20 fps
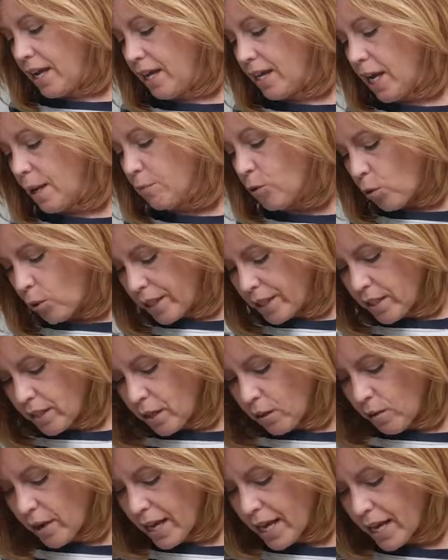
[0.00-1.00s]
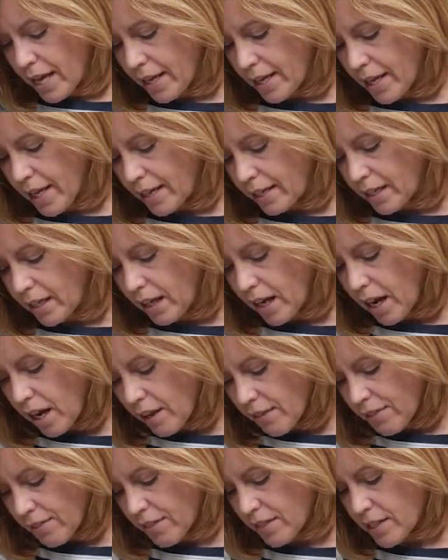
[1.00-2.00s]
And I'm going to go ahead and
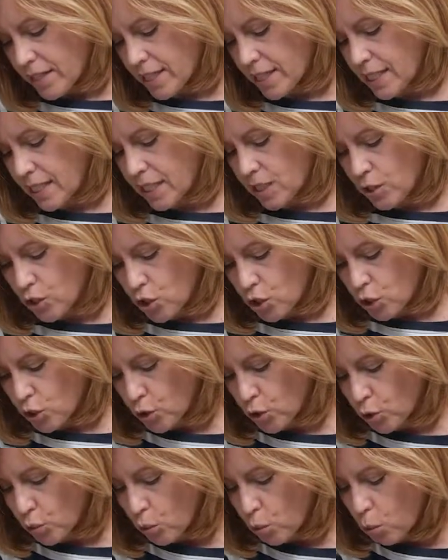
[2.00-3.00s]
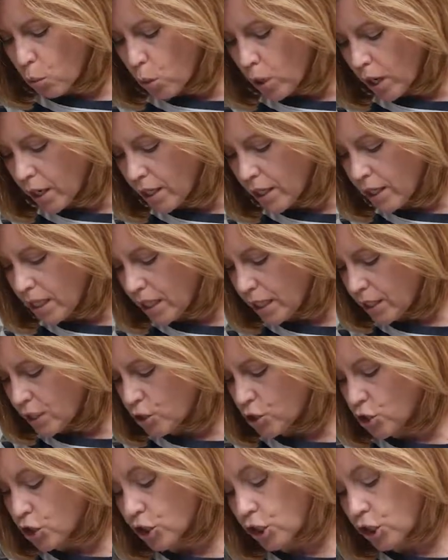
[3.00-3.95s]
cut this into one inch